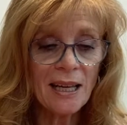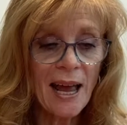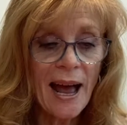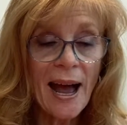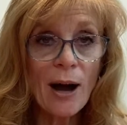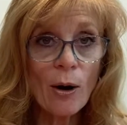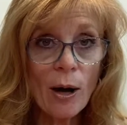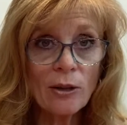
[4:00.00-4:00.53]

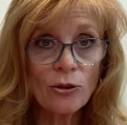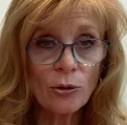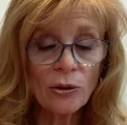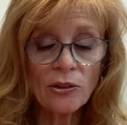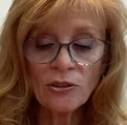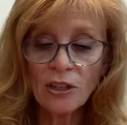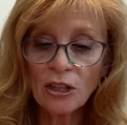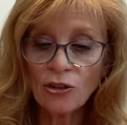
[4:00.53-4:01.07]
how I do the
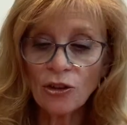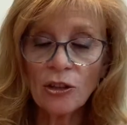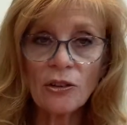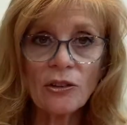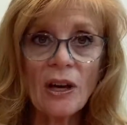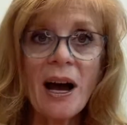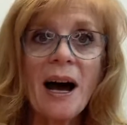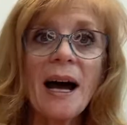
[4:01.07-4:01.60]

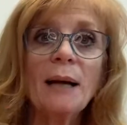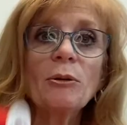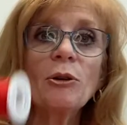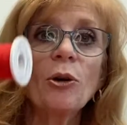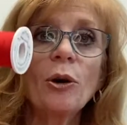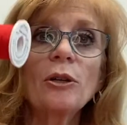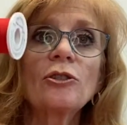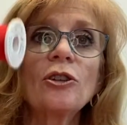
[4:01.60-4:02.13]
stitches, I'm
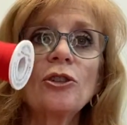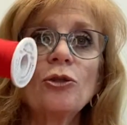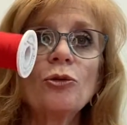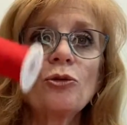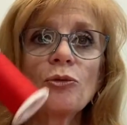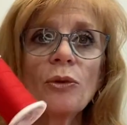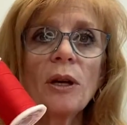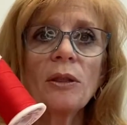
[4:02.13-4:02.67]
going to
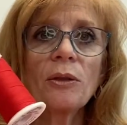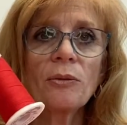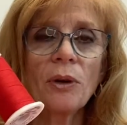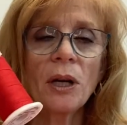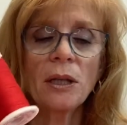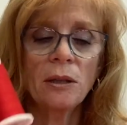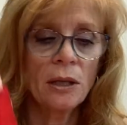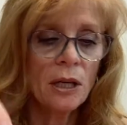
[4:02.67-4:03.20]
use red
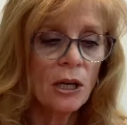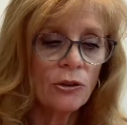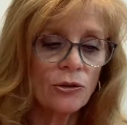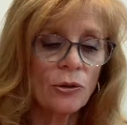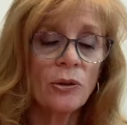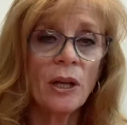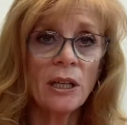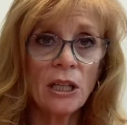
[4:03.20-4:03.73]
thread so
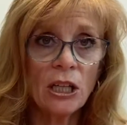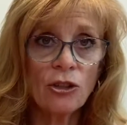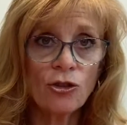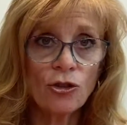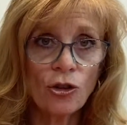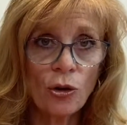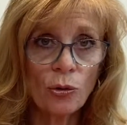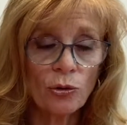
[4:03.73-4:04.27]
that it
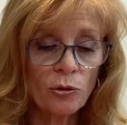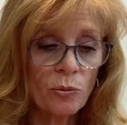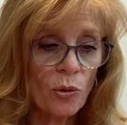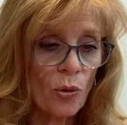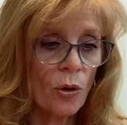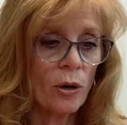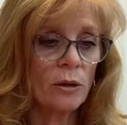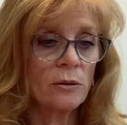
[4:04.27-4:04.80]
shows
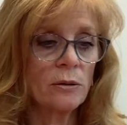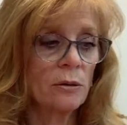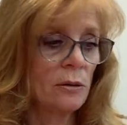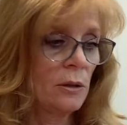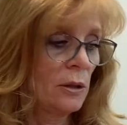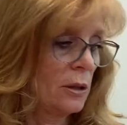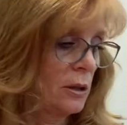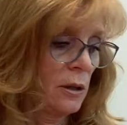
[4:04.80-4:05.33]
more.
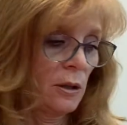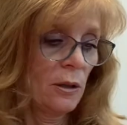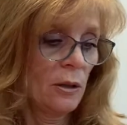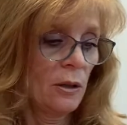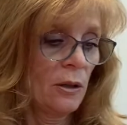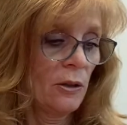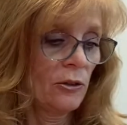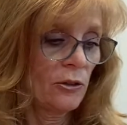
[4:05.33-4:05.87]

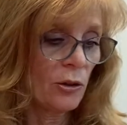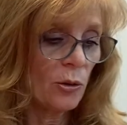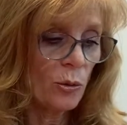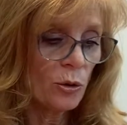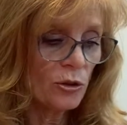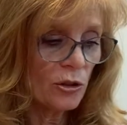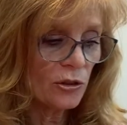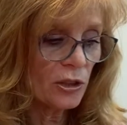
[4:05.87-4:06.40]
So we're
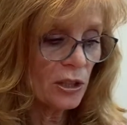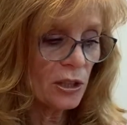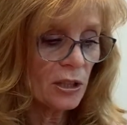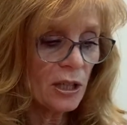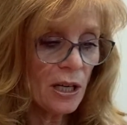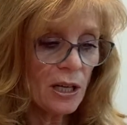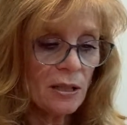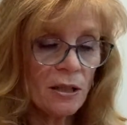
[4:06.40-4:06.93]
just going to
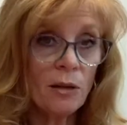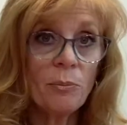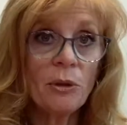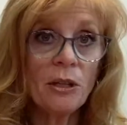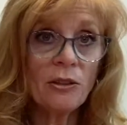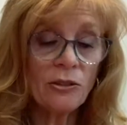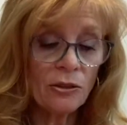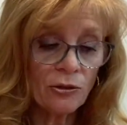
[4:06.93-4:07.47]
cut a
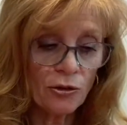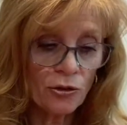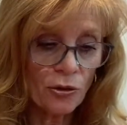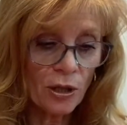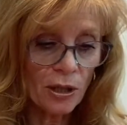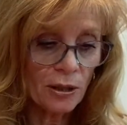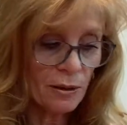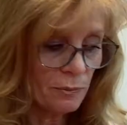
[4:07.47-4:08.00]
piece of
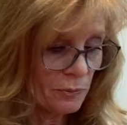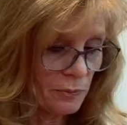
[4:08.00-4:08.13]
string.